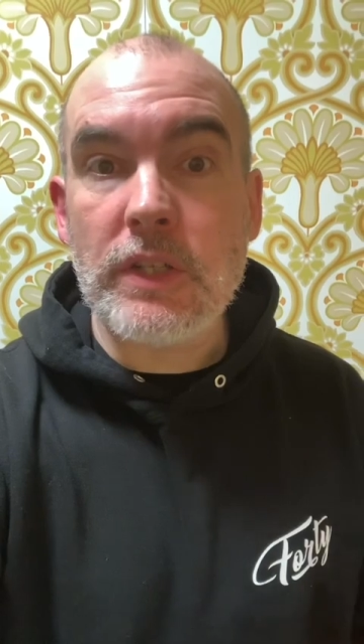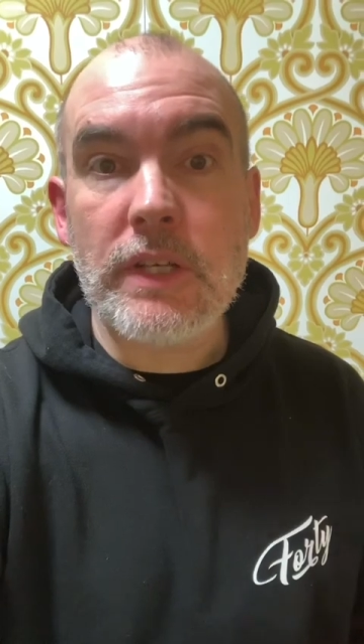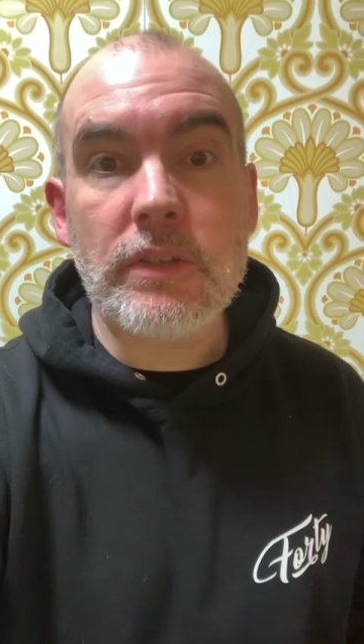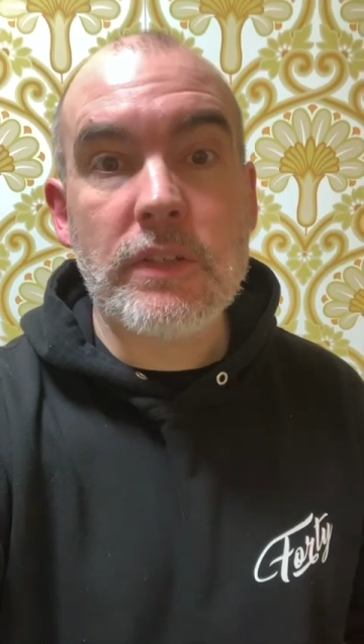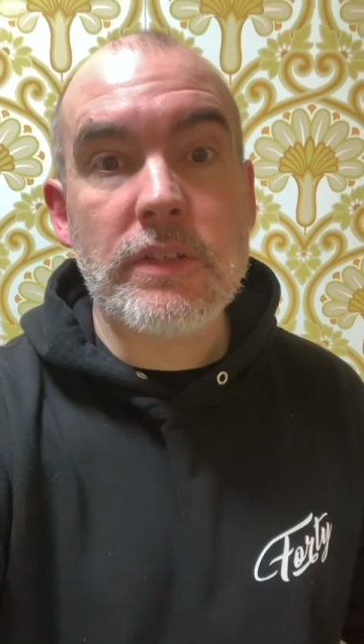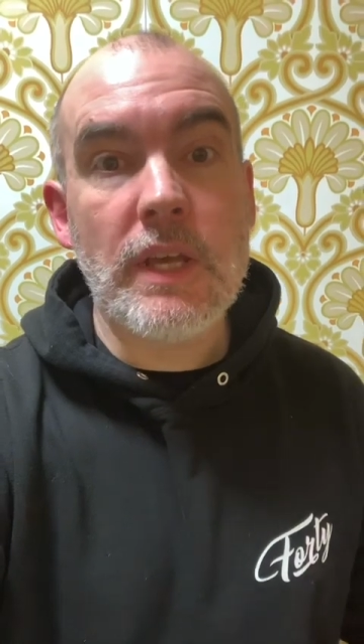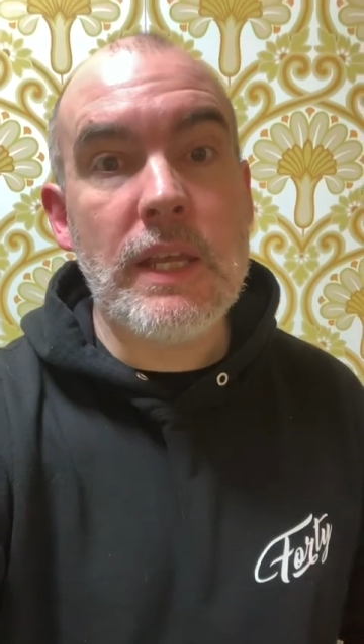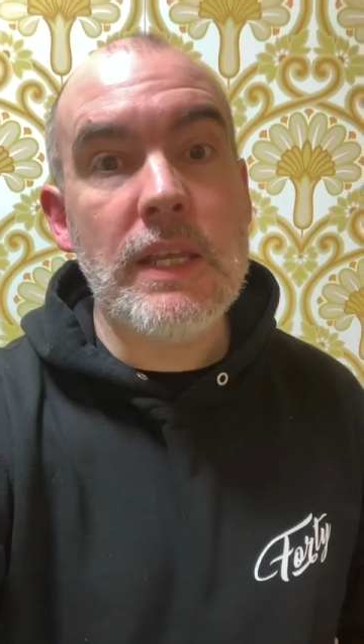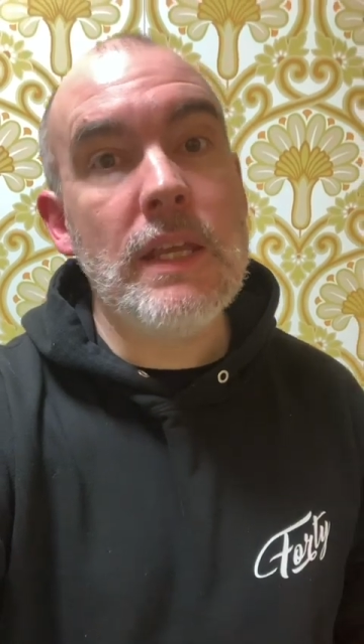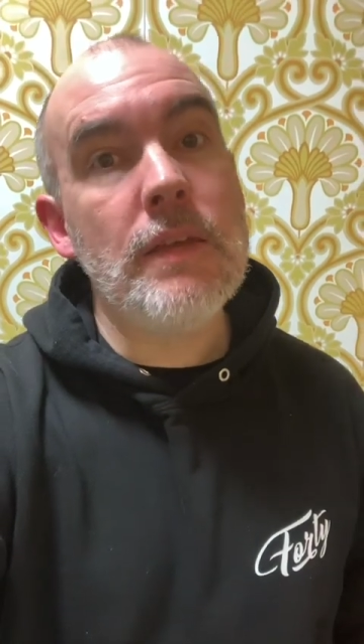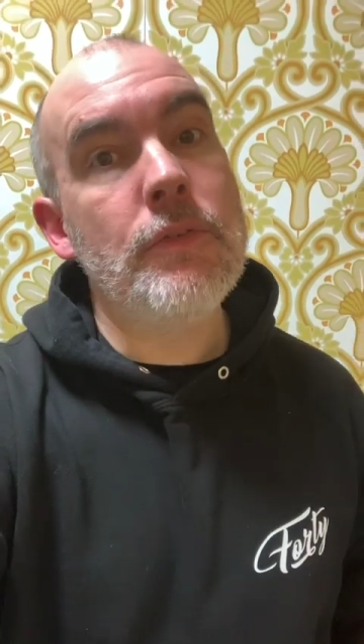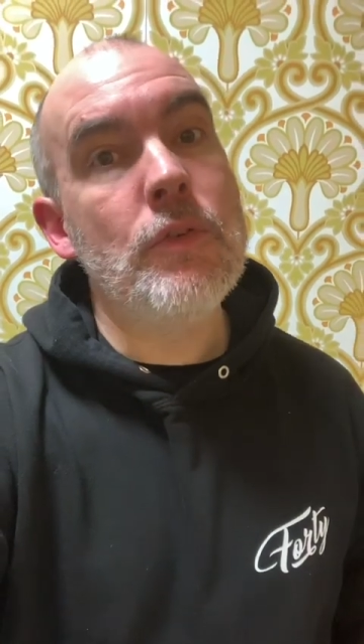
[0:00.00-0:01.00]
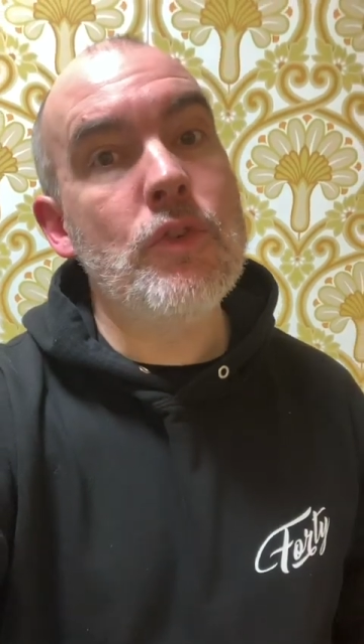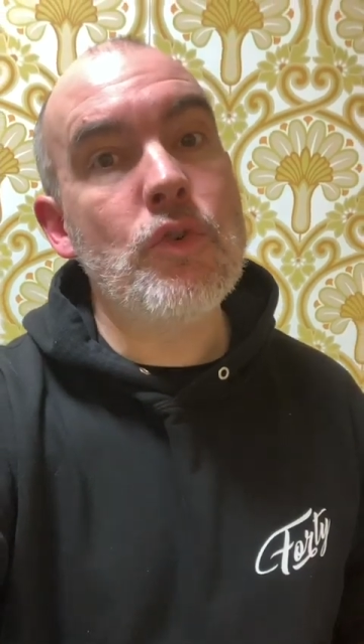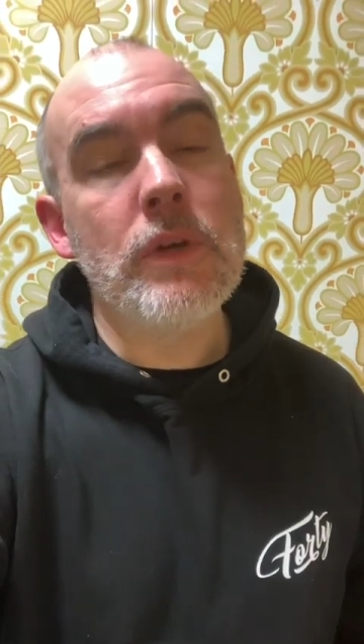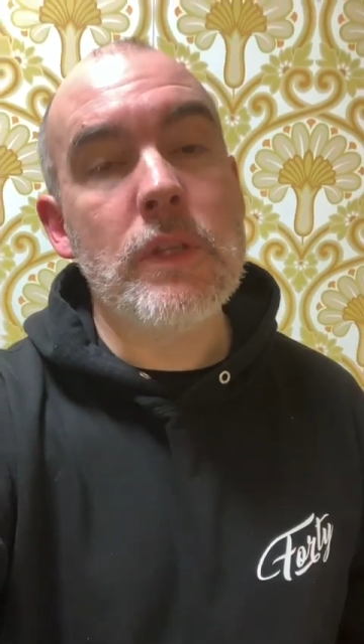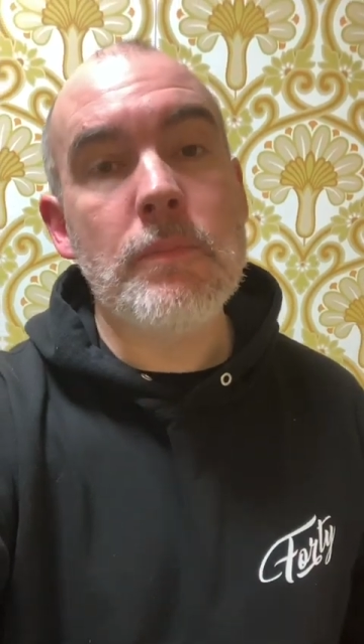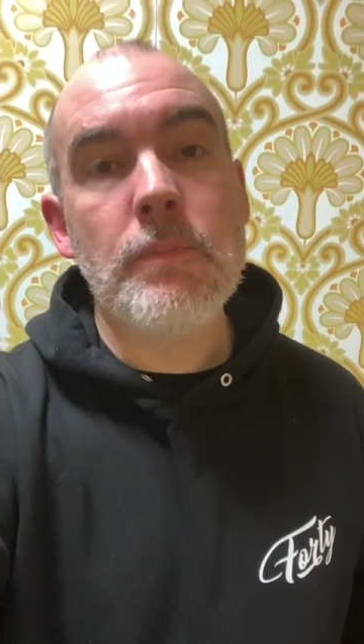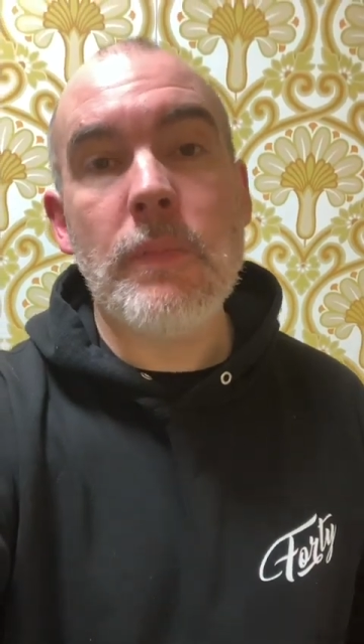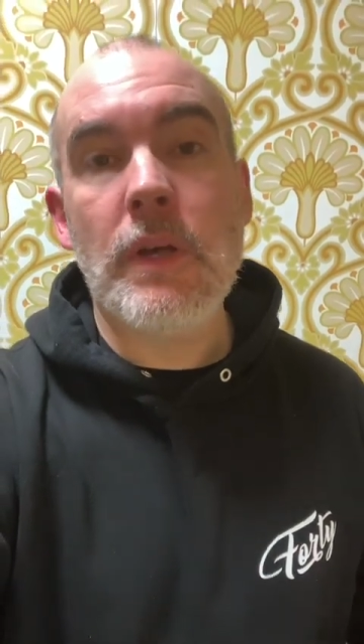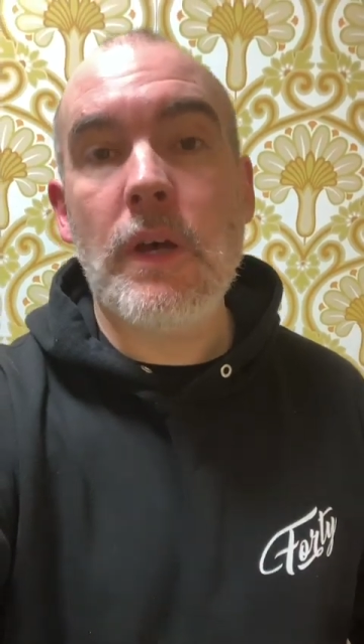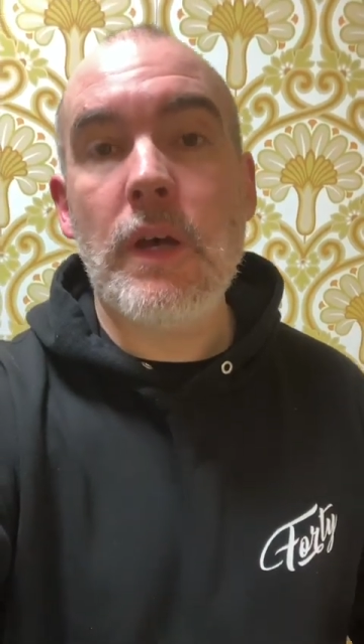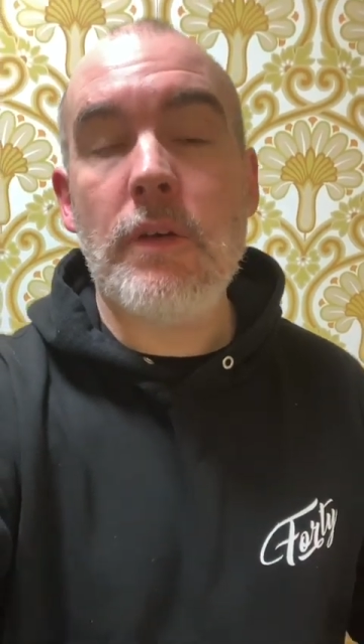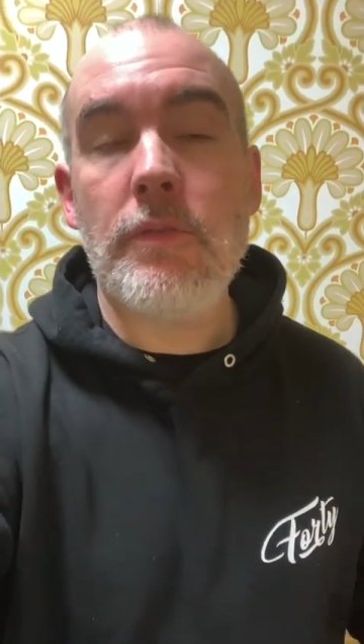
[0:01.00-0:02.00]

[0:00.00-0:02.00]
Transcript: As I say, if you enjoy them, uh,